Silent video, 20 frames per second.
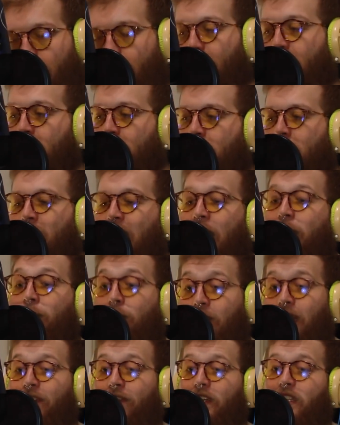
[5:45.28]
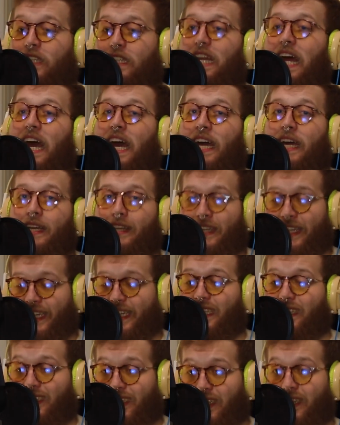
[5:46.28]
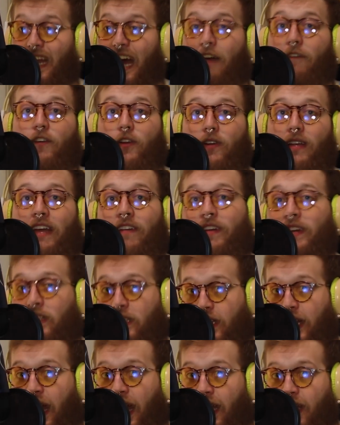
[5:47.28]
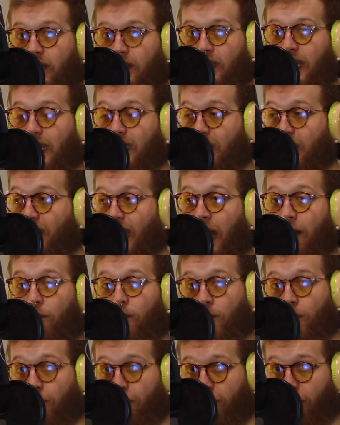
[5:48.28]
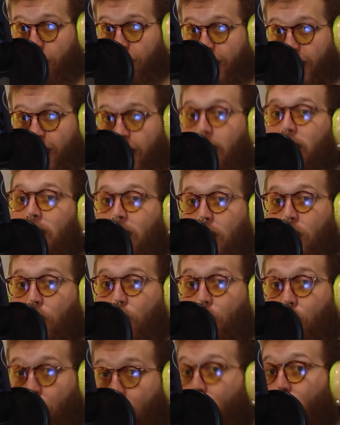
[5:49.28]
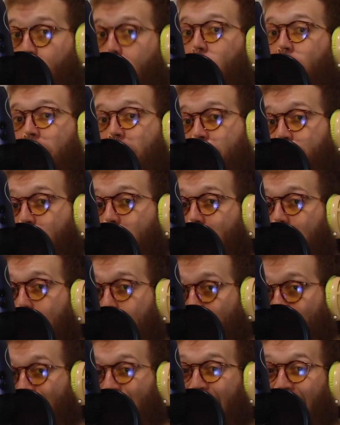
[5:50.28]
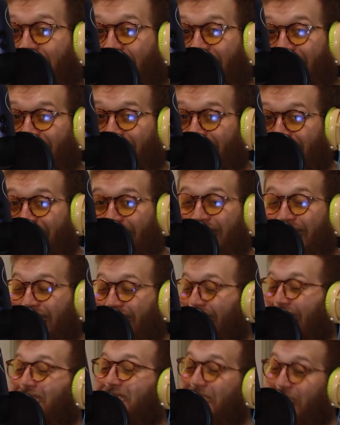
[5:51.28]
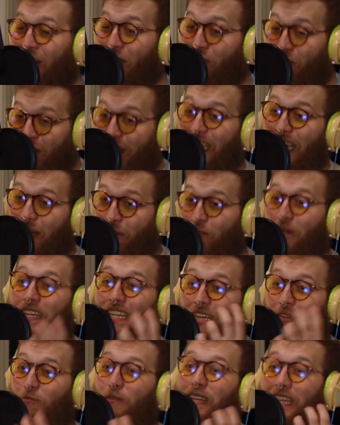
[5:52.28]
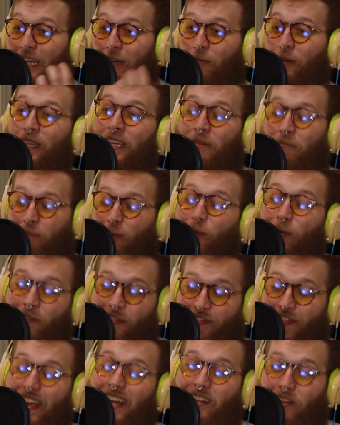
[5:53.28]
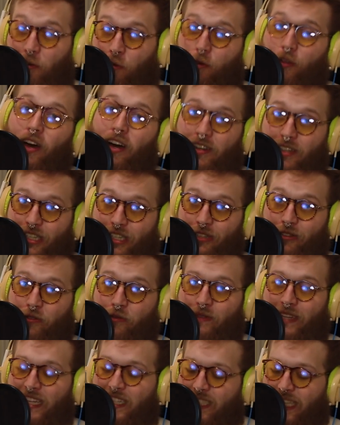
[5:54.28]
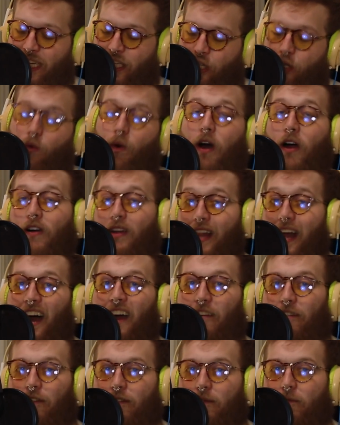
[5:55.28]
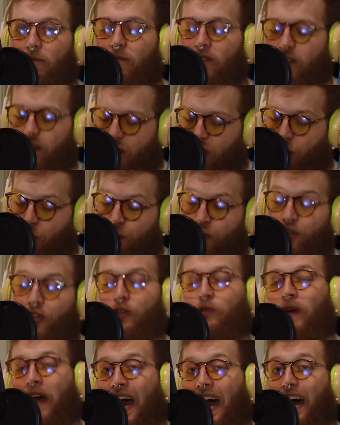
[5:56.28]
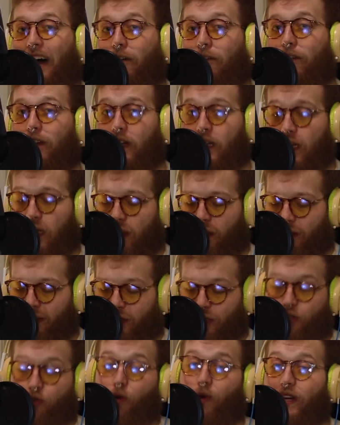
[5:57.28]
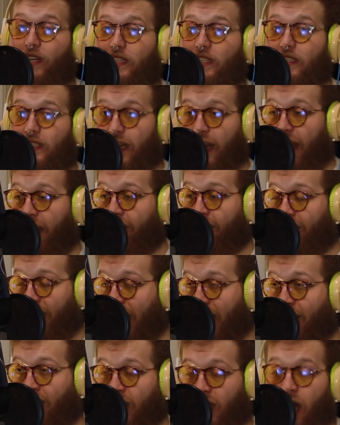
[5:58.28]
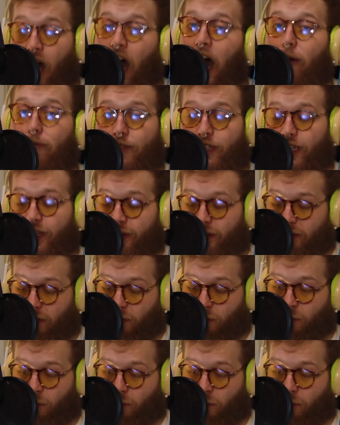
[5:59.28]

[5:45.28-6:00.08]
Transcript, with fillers: because the life you're living today is the life you're living today. It's the life you're afforded. You woke the fuck up today. That's like a really, really, really, really important thing to hold on to is that you are alive. You do have the choice and, and the option